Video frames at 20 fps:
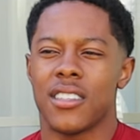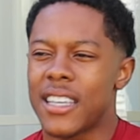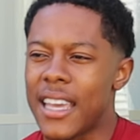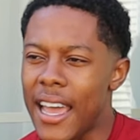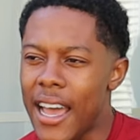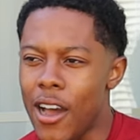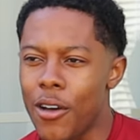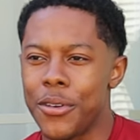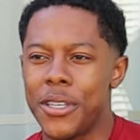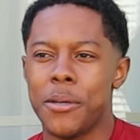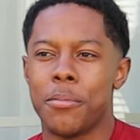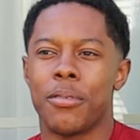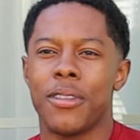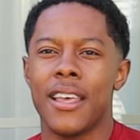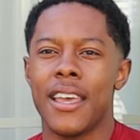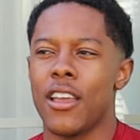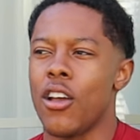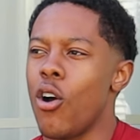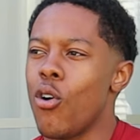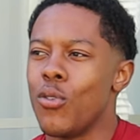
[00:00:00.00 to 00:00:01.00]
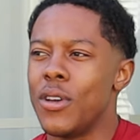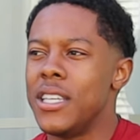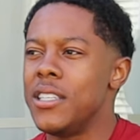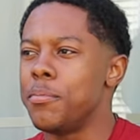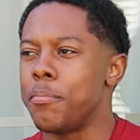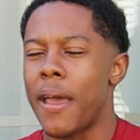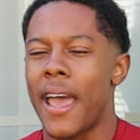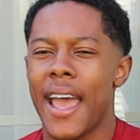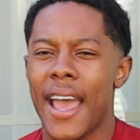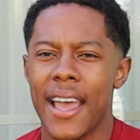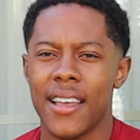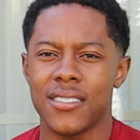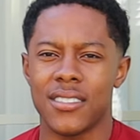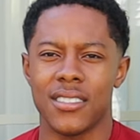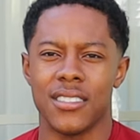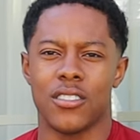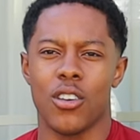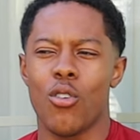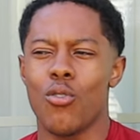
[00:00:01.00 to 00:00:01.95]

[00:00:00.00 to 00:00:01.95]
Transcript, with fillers: Look at how he play. Oh, he passes.